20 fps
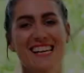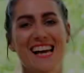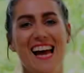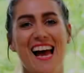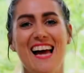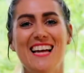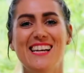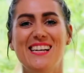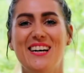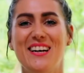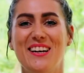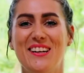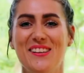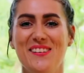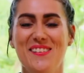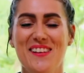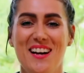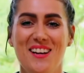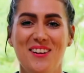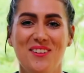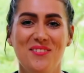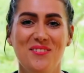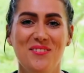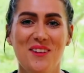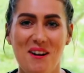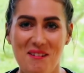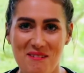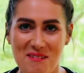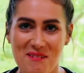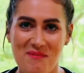Hello and
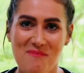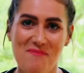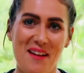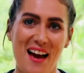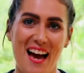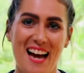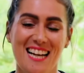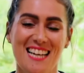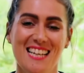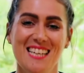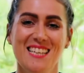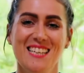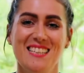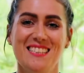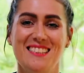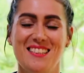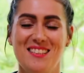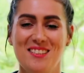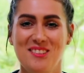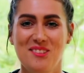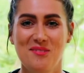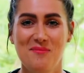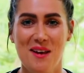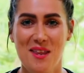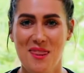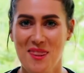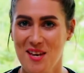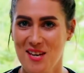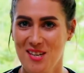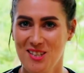welcome back to the
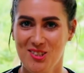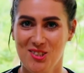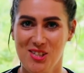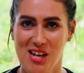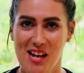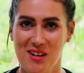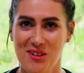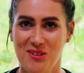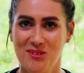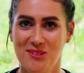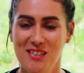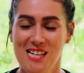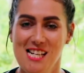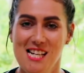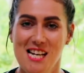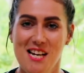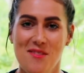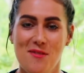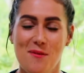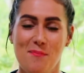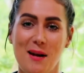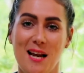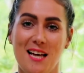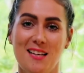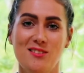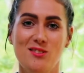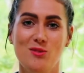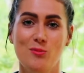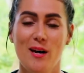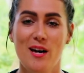Samantha Hearne channel, the
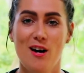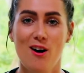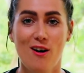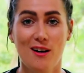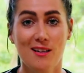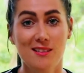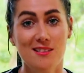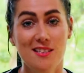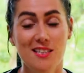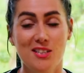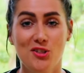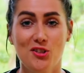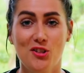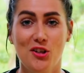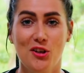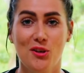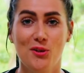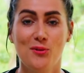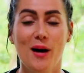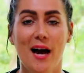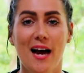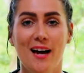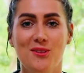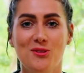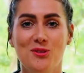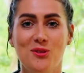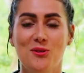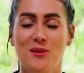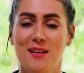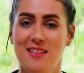place where I teach you how
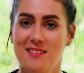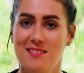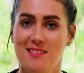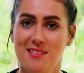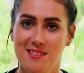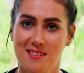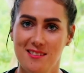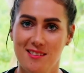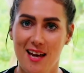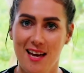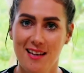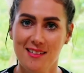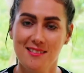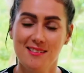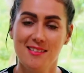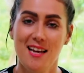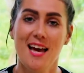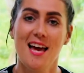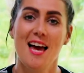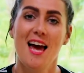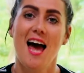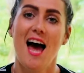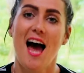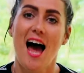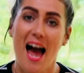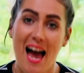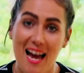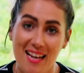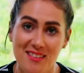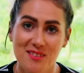to create success
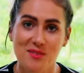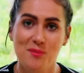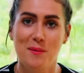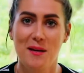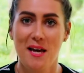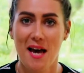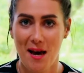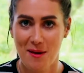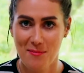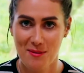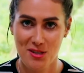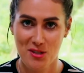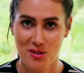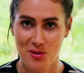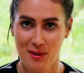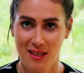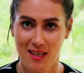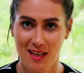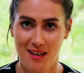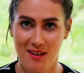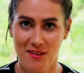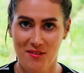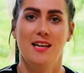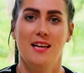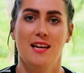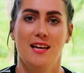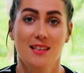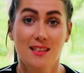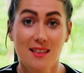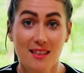and be happy doing it.
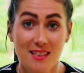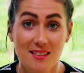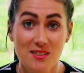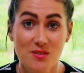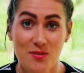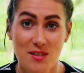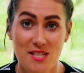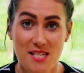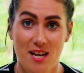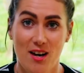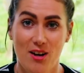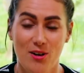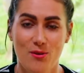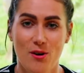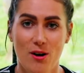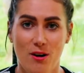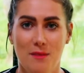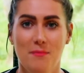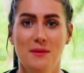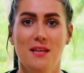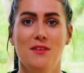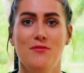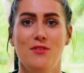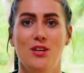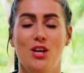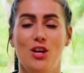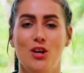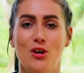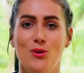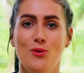In this video, I'm giving
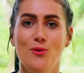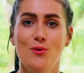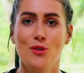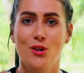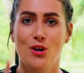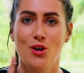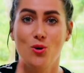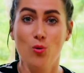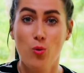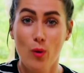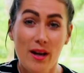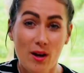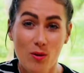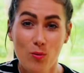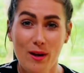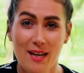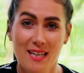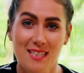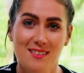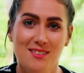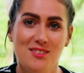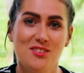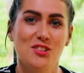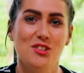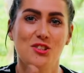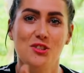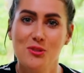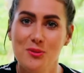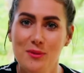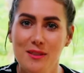you the quick wins that
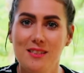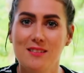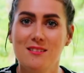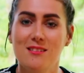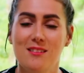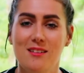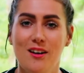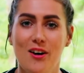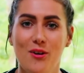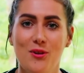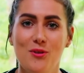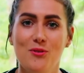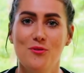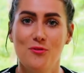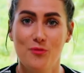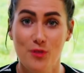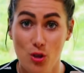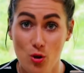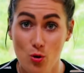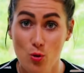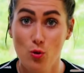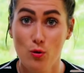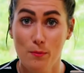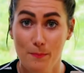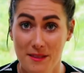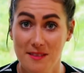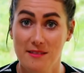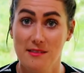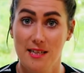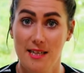you need to know for your
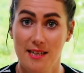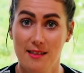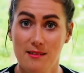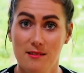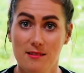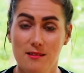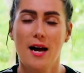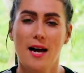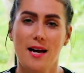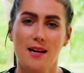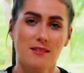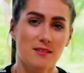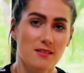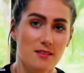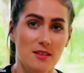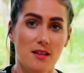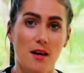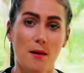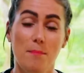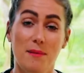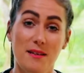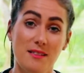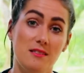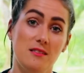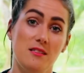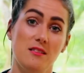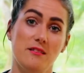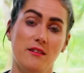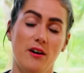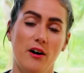business. As a
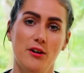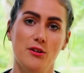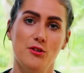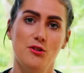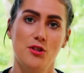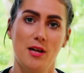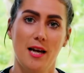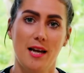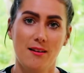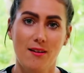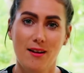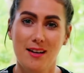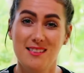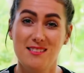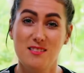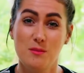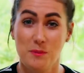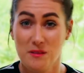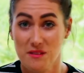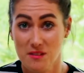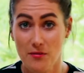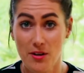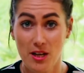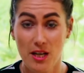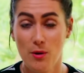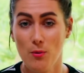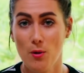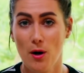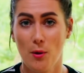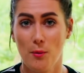business coach, and I specifically
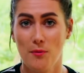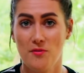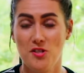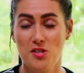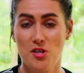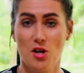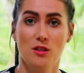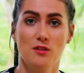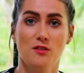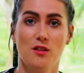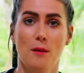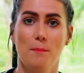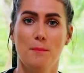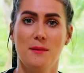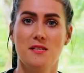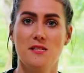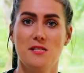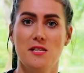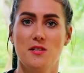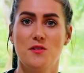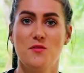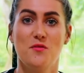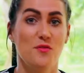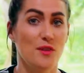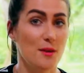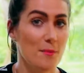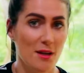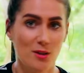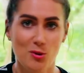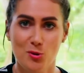work with startup business
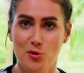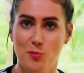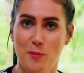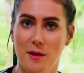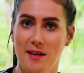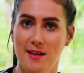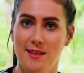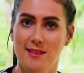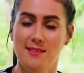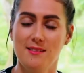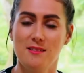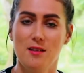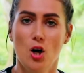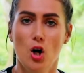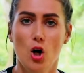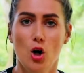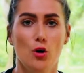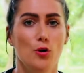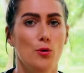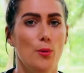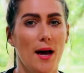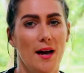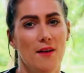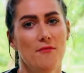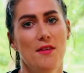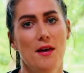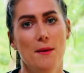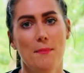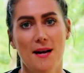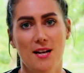female entrepreneurs who have
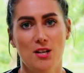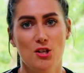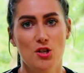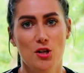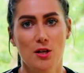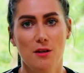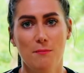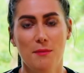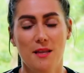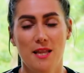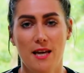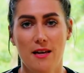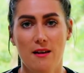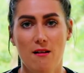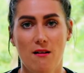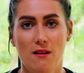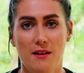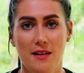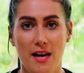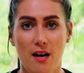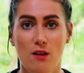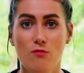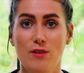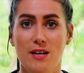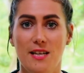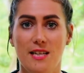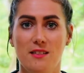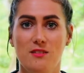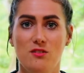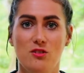their passion, but they are now
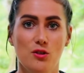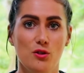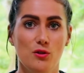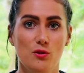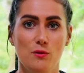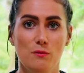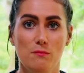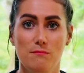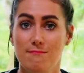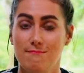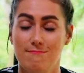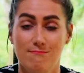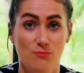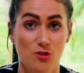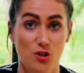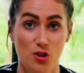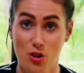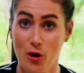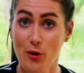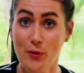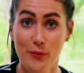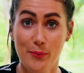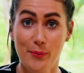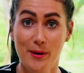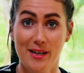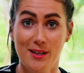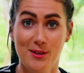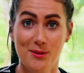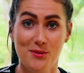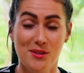ready to show the
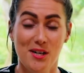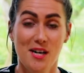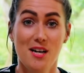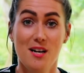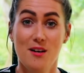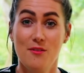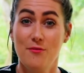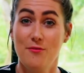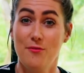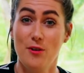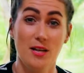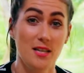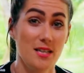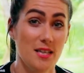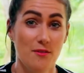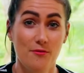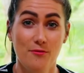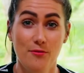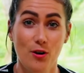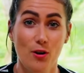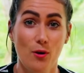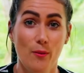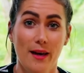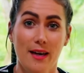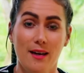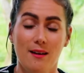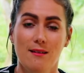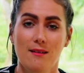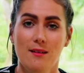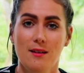world, find their
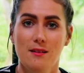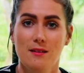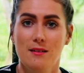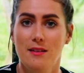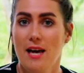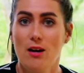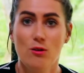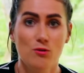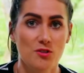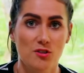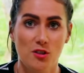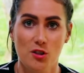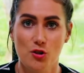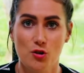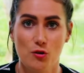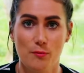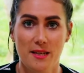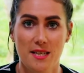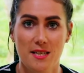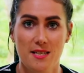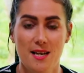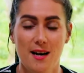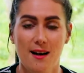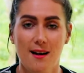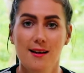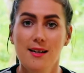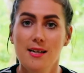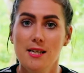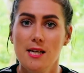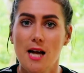following, get on social
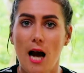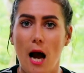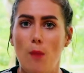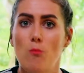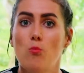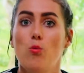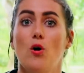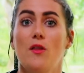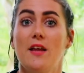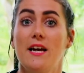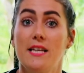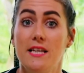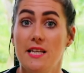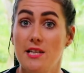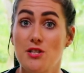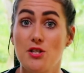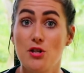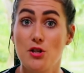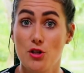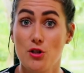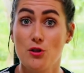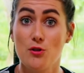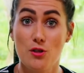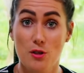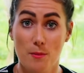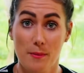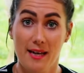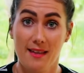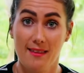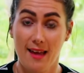media, and what they need to do to
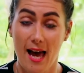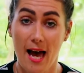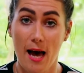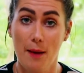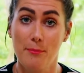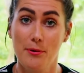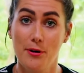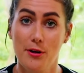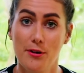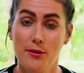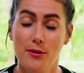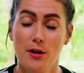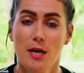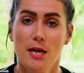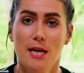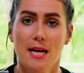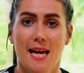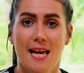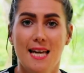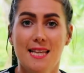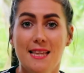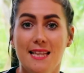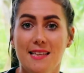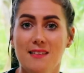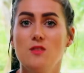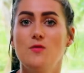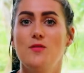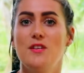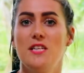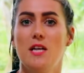make that happen. In
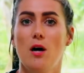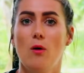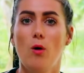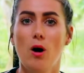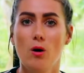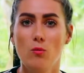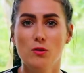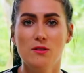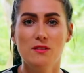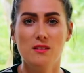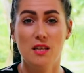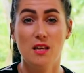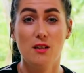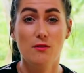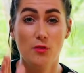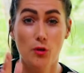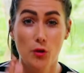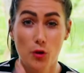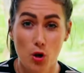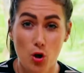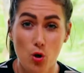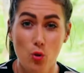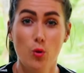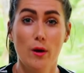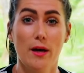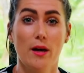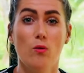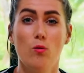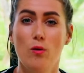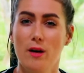this video, I want to give you the
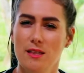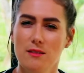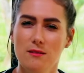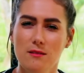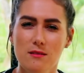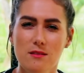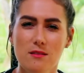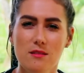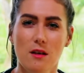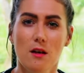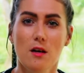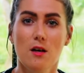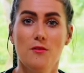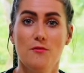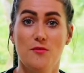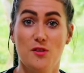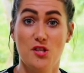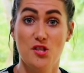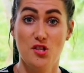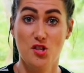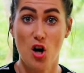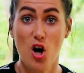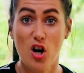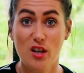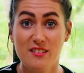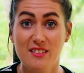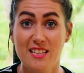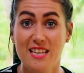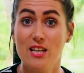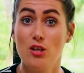quick wins for
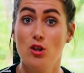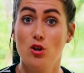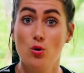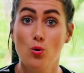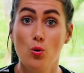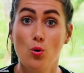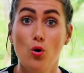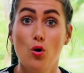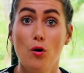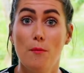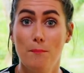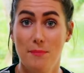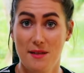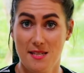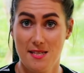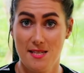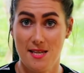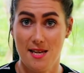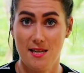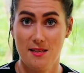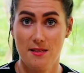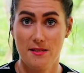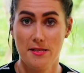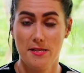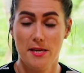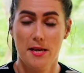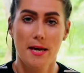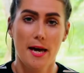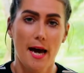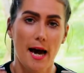starting your
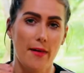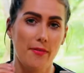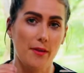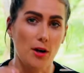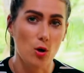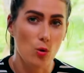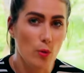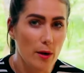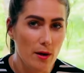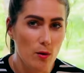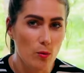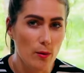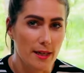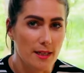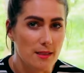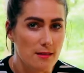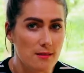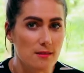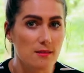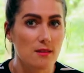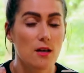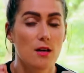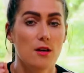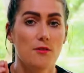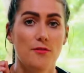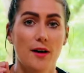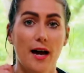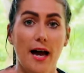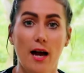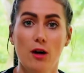business and the quick wins
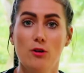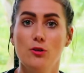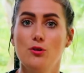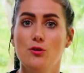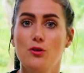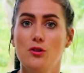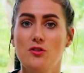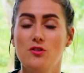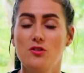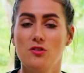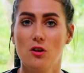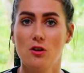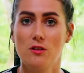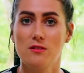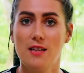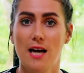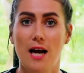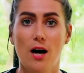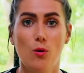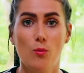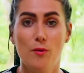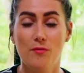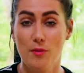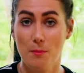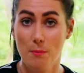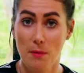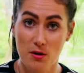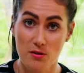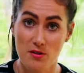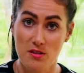for how you can start out with the
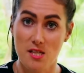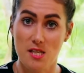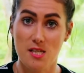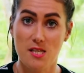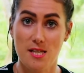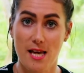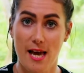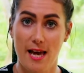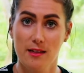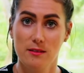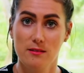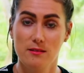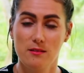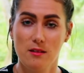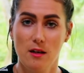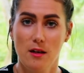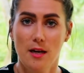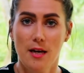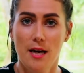most success.